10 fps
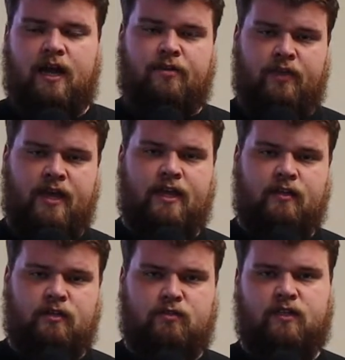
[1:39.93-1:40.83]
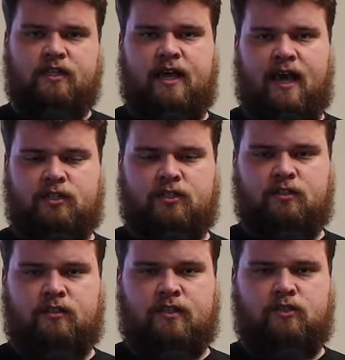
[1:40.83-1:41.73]
And then you need the
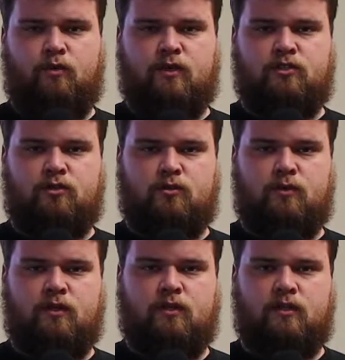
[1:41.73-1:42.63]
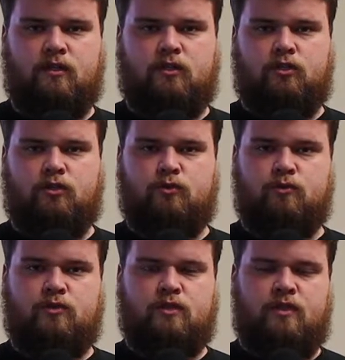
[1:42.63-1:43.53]
action that's going to
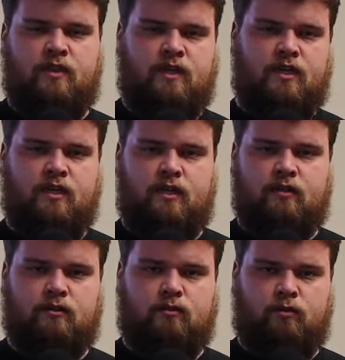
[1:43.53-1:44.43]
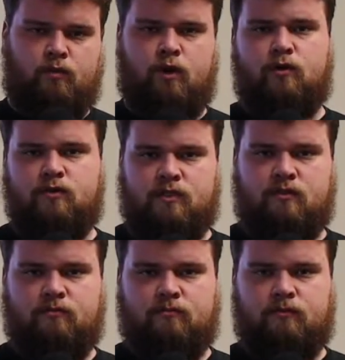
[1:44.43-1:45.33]
choose the rows
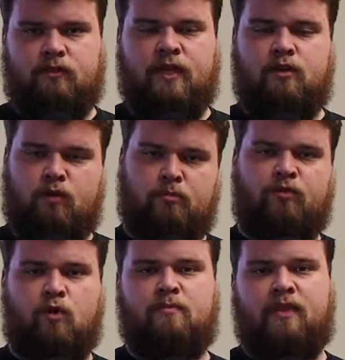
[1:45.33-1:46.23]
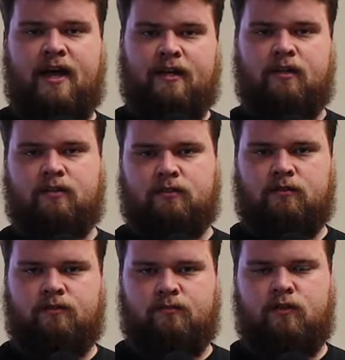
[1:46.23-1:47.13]
that you want to perform that
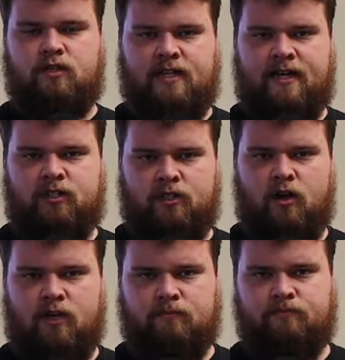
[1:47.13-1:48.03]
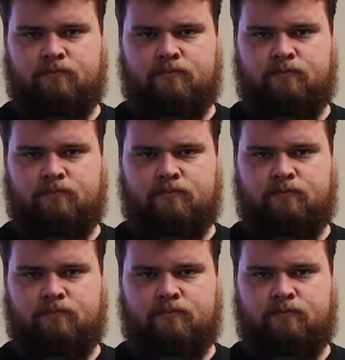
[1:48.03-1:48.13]
first action on.